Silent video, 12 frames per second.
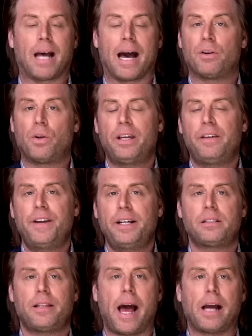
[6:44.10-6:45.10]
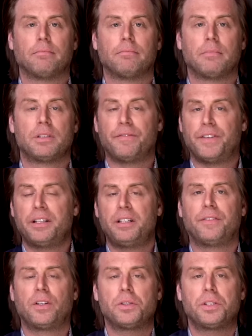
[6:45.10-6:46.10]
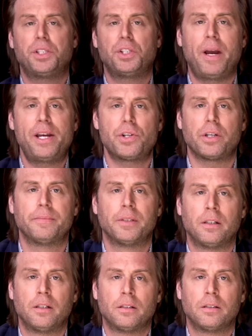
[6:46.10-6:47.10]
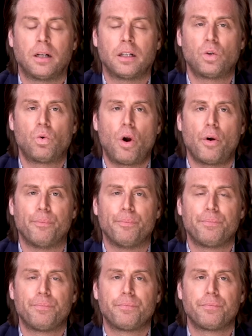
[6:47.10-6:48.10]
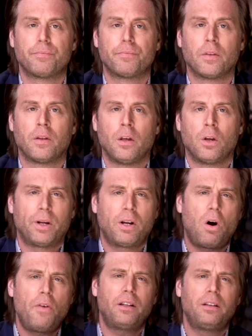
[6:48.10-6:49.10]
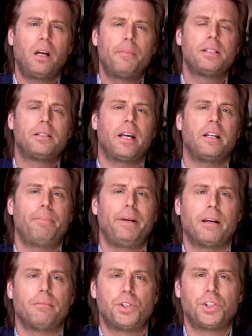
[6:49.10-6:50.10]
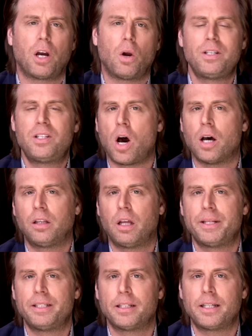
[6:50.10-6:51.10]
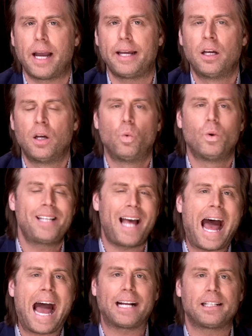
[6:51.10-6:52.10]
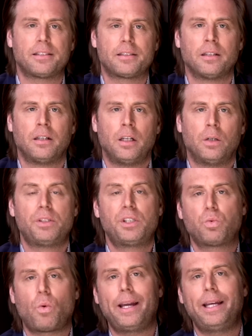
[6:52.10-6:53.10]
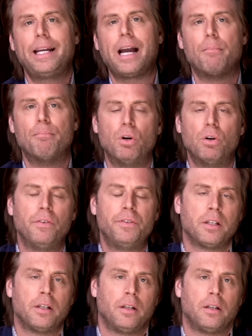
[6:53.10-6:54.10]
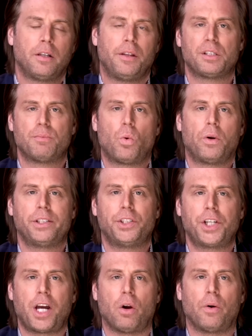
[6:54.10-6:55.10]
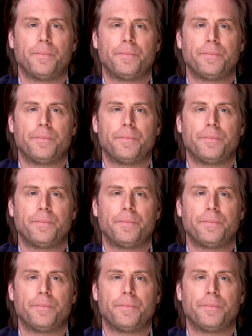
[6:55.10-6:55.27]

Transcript: I don't know how you fix that. It's a very difficult situation," unquote. Recall that Lemon's 10 p.m. show, Don Lemon Tonight, was axed, which is why he got moved to this morning show.